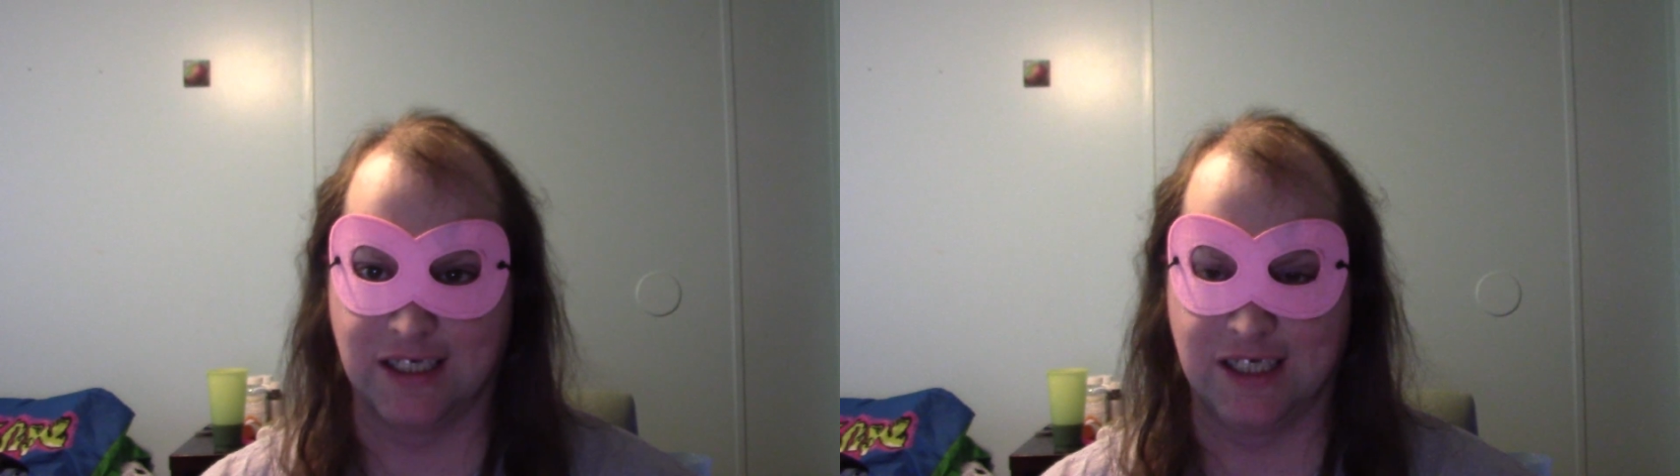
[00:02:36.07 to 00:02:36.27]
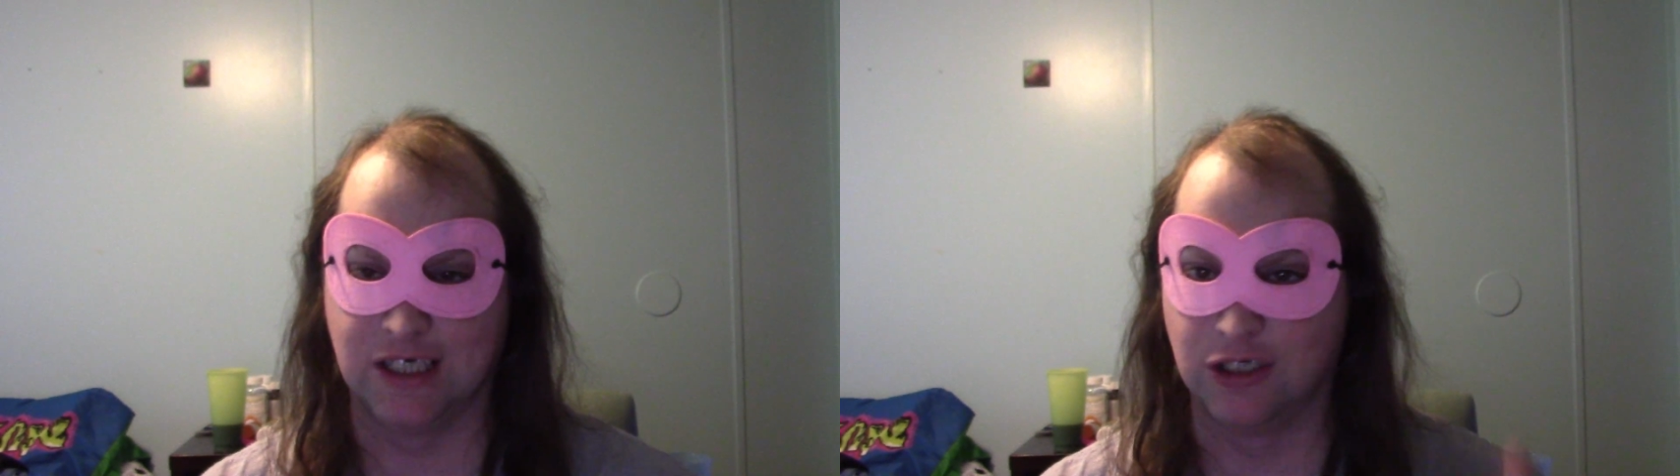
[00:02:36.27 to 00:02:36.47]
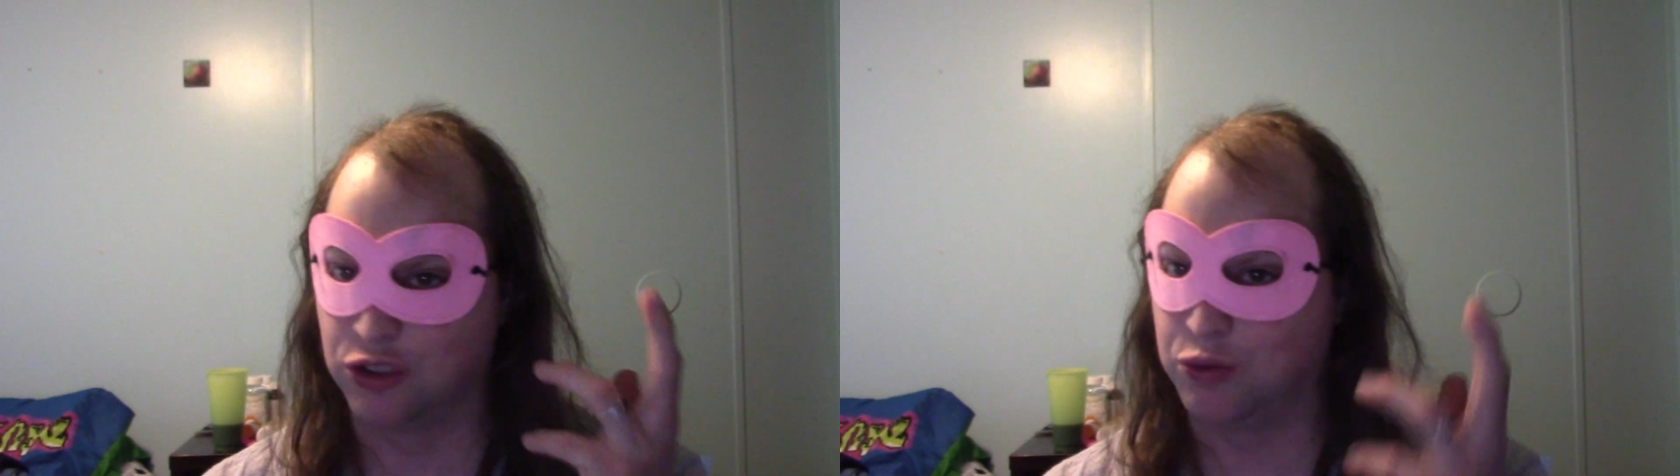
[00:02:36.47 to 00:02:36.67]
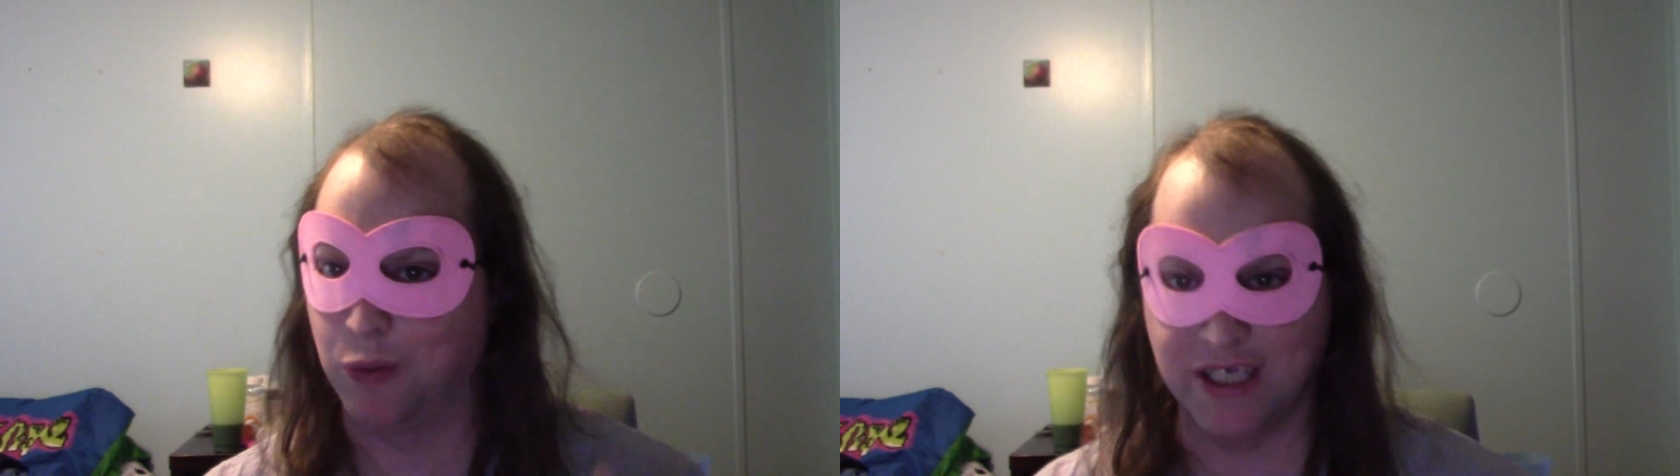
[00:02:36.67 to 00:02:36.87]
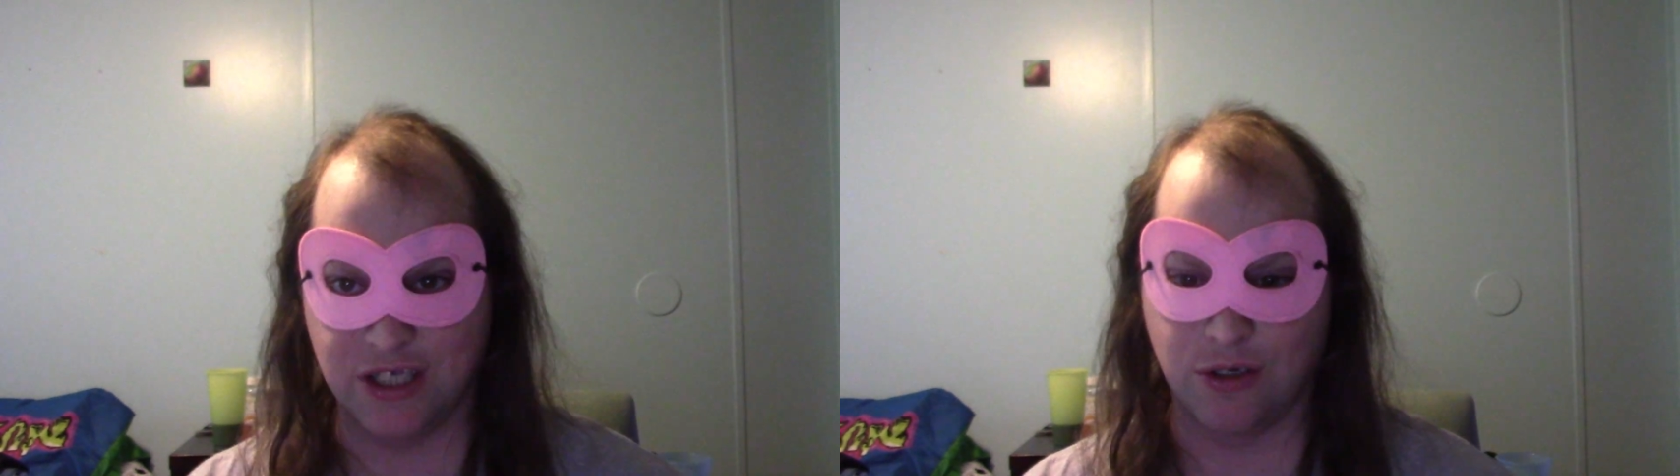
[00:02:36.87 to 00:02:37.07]
skills
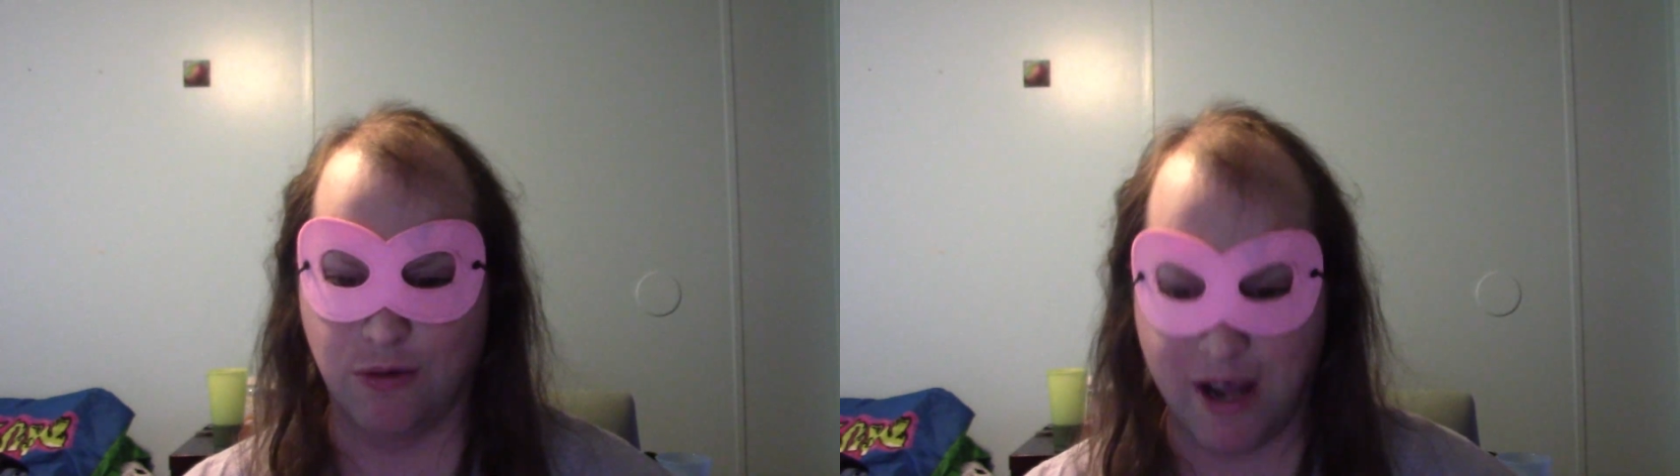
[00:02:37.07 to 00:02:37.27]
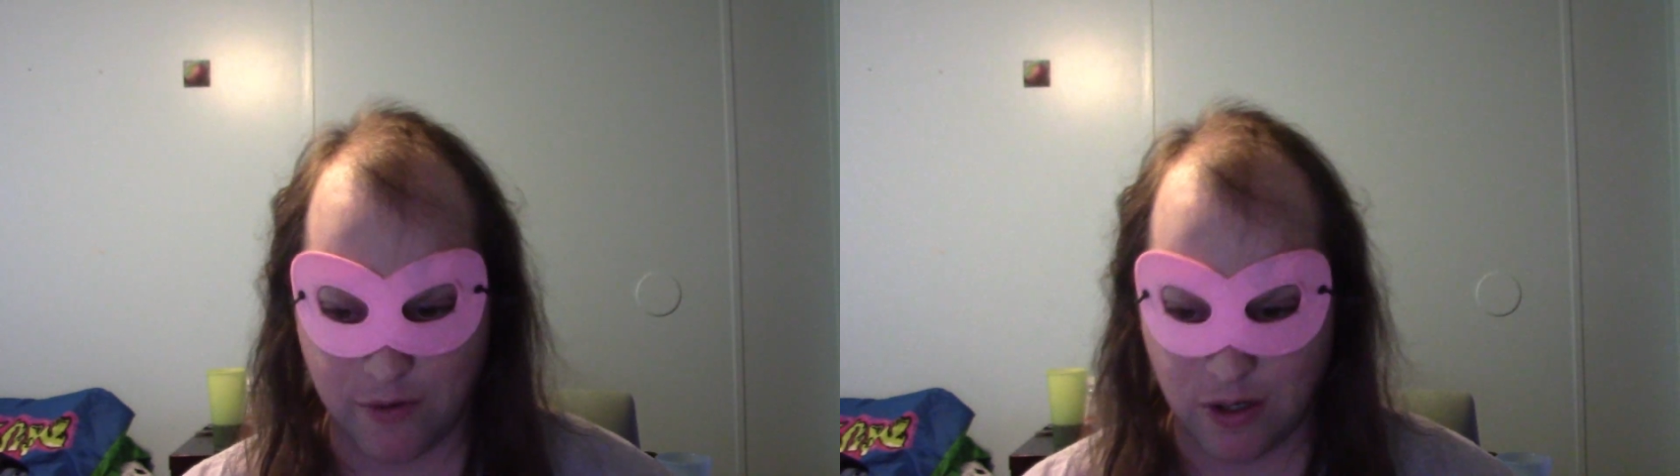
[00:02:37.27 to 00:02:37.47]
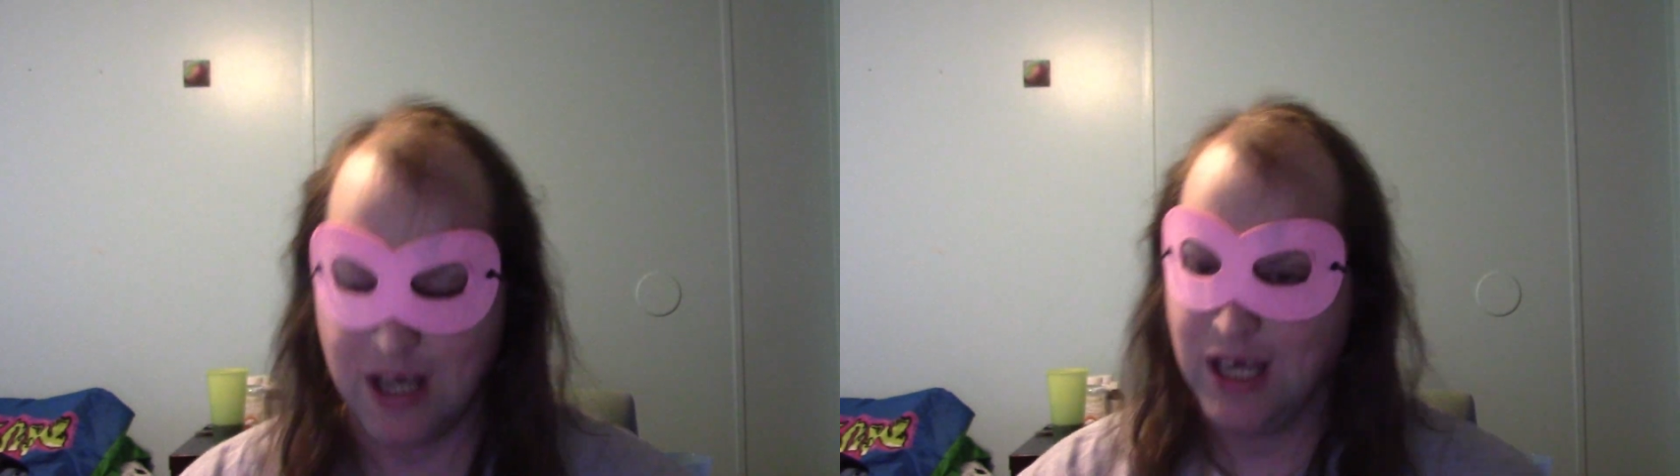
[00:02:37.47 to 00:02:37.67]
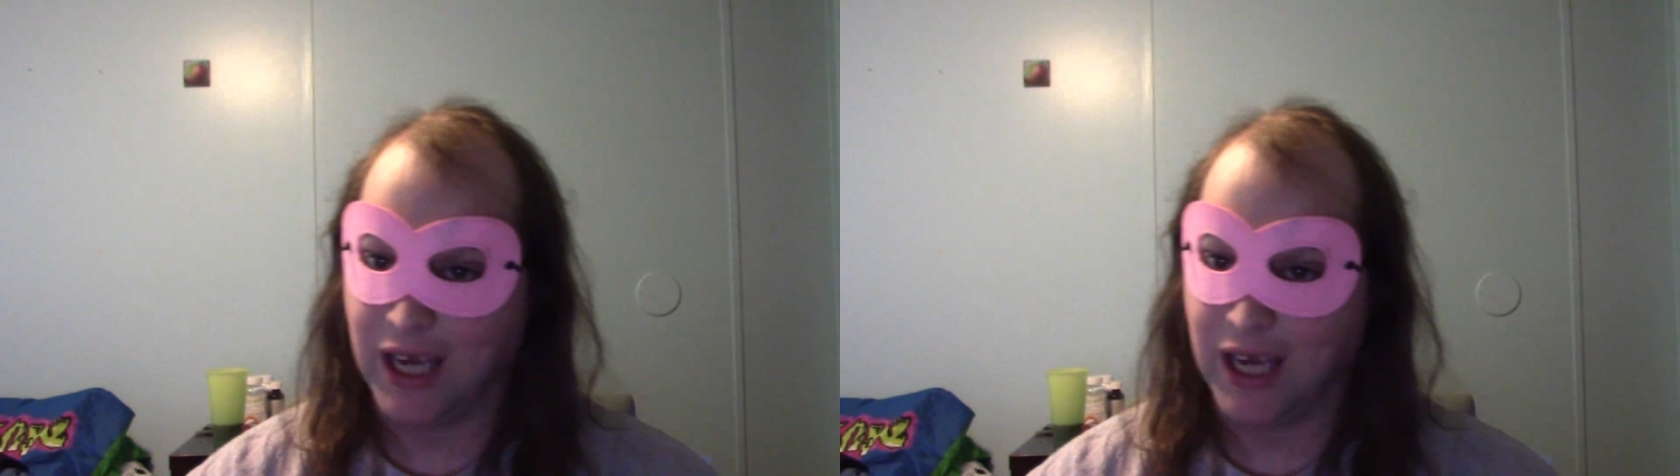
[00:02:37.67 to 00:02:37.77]
whatsoever